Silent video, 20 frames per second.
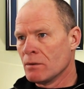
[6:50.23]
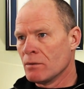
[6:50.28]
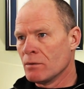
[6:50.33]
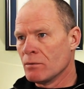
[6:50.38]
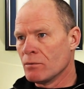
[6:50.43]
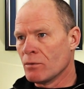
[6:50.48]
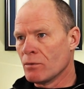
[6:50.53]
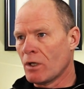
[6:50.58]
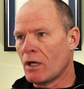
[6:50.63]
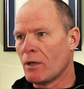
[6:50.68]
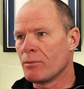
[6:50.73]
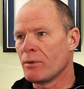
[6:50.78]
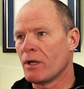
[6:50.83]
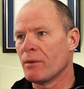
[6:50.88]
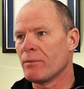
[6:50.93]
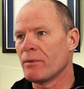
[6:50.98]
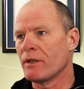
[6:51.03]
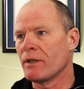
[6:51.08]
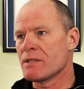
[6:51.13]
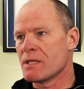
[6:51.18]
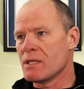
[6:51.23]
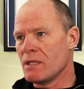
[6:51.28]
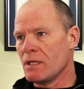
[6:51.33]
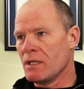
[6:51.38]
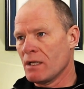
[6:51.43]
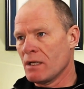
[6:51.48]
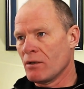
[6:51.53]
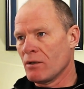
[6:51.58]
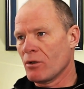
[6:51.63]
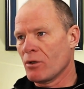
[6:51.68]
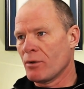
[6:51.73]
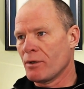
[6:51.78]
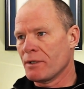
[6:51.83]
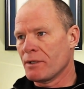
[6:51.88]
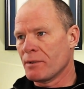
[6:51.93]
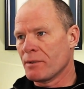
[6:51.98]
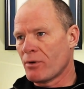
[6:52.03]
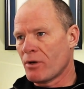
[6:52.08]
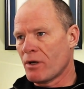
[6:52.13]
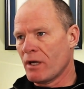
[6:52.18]
Rob, got my CDL going
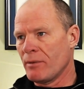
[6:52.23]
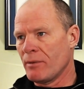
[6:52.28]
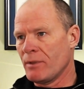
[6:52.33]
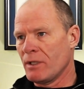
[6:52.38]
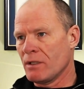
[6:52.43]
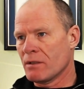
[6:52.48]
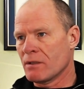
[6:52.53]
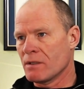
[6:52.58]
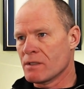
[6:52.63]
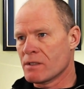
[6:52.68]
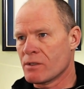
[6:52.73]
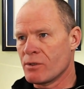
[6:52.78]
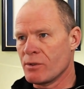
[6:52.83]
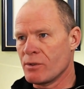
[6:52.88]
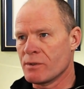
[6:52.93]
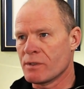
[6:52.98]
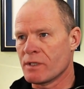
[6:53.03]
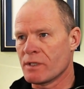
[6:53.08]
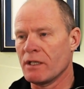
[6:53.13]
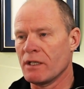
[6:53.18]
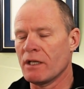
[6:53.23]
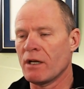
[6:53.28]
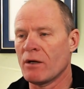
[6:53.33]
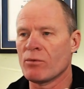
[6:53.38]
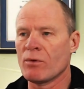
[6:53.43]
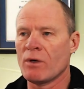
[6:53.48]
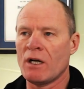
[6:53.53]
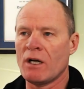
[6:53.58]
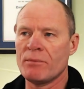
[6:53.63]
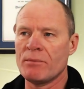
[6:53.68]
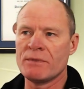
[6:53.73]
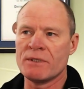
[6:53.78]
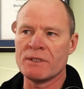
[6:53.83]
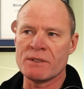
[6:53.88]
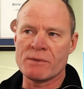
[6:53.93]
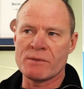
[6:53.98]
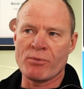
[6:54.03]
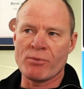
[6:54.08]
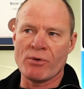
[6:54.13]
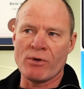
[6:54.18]
to Prime Inc. this Tuesday. Now, Rob,
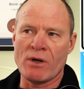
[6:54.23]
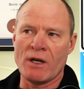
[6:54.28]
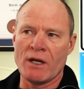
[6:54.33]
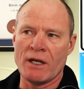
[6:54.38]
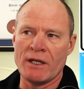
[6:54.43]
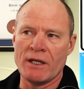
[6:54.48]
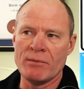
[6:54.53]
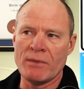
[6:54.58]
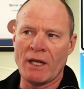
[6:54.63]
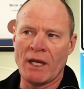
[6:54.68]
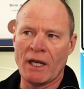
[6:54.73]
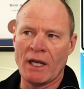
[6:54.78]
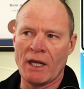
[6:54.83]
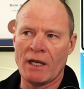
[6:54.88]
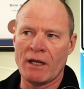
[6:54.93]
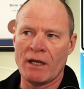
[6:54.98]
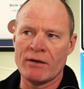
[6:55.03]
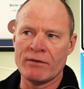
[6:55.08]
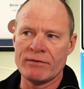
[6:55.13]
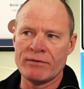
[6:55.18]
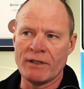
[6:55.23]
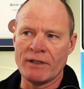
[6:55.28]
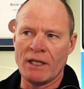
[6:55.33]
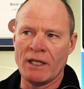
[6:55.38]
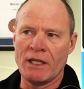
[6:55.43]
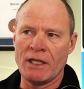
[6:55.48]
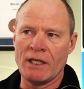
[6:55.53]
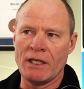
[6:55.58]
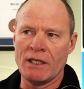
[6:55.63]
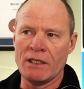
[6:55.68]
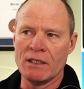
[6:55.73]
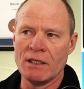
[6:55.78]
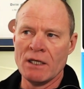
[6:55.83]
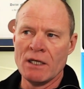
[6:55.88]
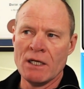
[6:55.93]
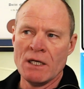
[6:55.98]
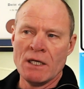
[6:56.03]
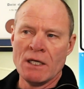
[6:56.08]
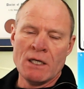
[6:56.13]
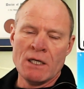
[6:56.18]
does Prime have a
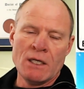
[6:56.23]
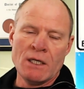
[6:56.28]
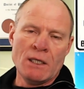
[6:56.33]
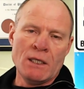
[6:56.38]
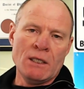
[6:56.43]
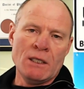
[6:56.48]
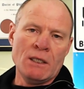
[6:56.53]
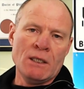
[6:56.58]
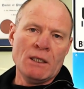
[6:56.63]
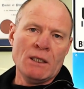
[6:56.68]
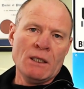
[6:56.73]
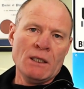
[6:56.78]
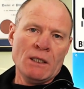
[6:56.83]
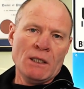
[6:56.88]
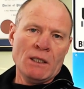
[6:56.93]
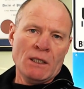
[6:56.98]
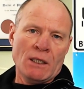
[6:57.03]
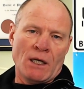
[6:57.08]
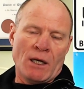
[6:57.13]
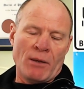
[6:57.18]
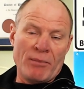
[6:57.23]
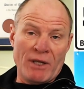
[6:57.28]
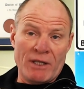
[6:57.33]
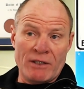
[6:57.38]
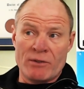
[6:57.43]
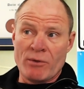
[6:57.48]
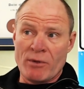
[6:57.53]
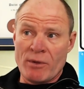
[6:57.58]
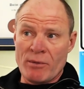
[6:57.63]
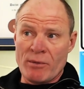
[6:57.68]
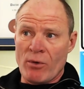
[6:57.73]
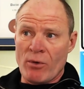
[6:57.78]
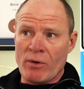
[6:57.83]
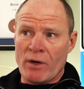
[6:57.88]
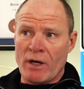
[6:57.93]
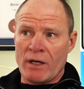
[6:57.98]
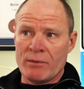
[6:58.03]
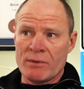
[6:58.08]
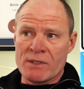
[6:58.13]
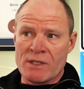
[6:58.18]
a mentoring
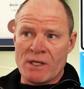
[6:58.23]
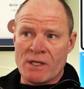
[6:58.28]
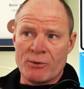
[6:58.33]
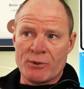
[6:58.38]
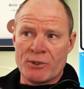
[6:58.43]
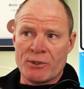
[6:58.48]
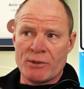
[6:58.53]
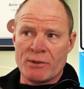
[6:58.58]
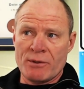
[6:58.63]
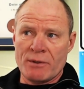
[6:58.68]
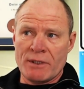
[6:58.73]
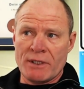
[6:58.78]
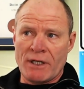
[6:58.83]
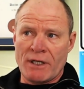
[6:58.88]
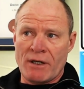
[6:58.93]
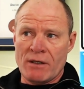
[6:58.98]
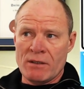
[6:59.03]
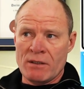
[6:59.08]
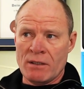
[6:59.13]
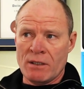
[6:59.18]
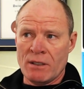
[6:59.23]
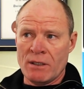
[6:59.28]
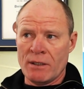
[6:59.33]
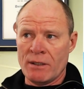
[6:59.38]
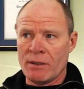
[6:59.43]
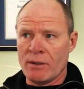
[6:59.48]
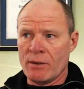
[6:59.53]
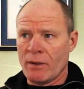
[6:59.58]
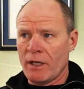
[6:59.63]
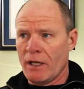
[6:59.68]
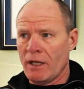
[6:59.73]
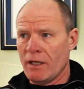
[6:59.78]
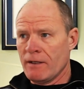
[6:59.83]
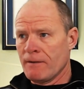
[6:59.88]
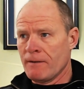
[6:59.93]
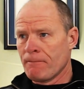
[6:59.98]
program? Is that what you're doing there? Okay,